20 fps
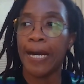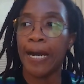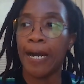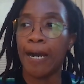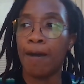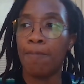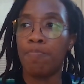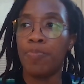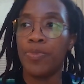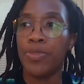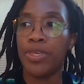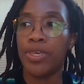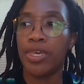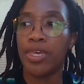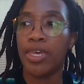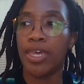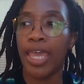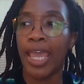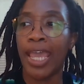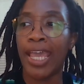
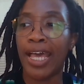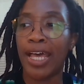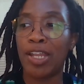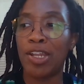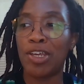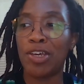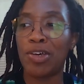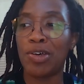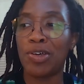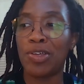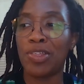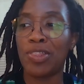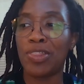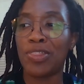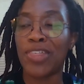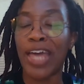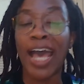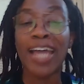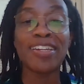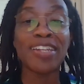And
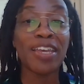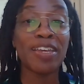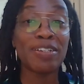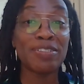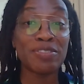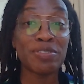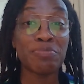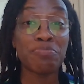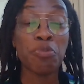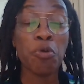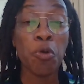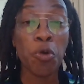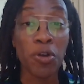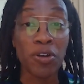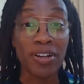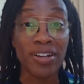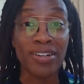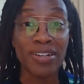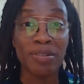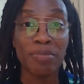that data is
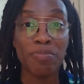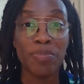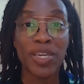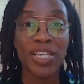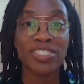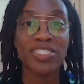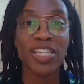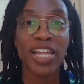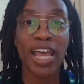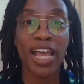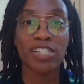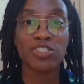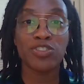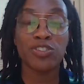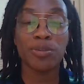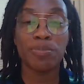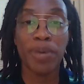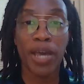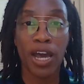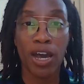important because it
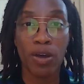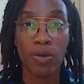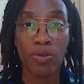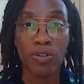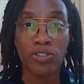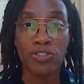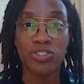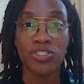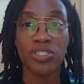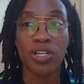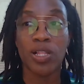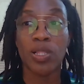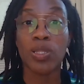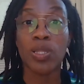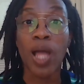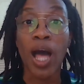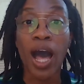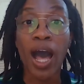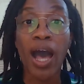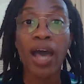actually powers a
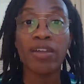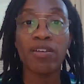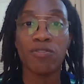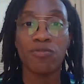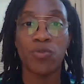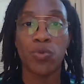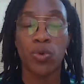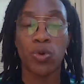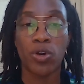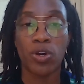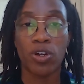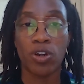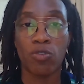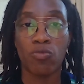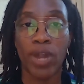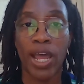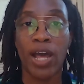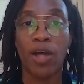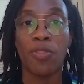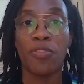lot of work
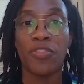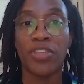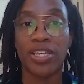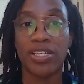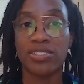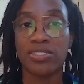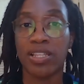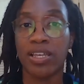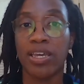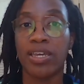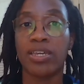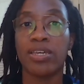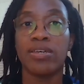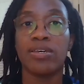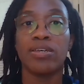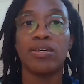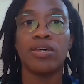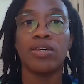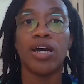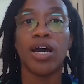around things
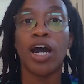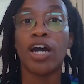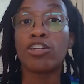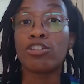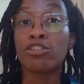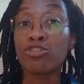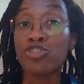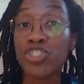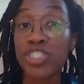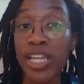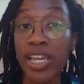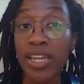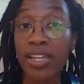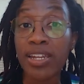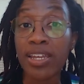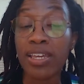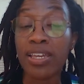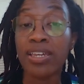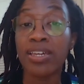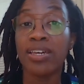like
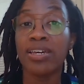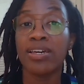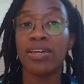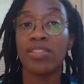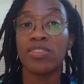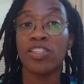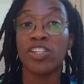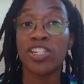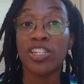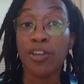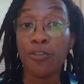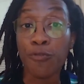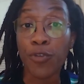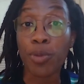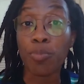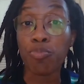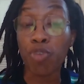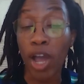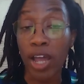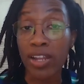understanding the
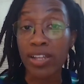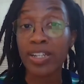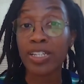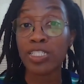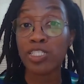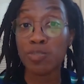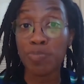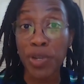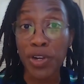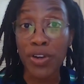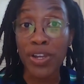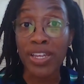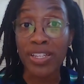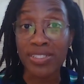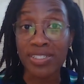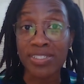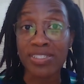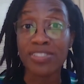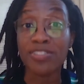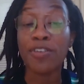different product
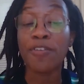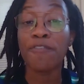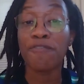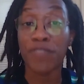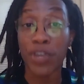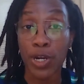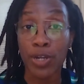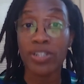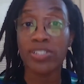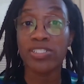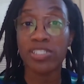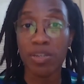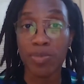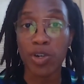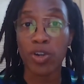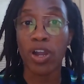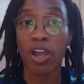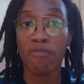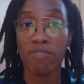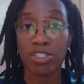experiences various
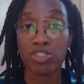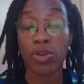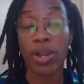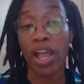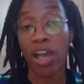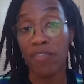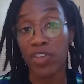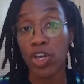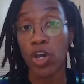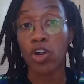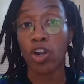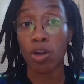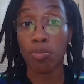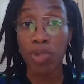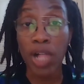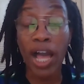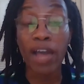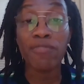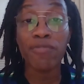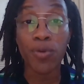demographics are having on our
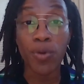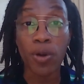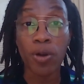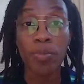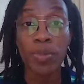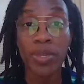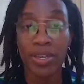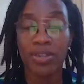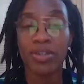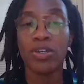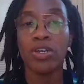platform.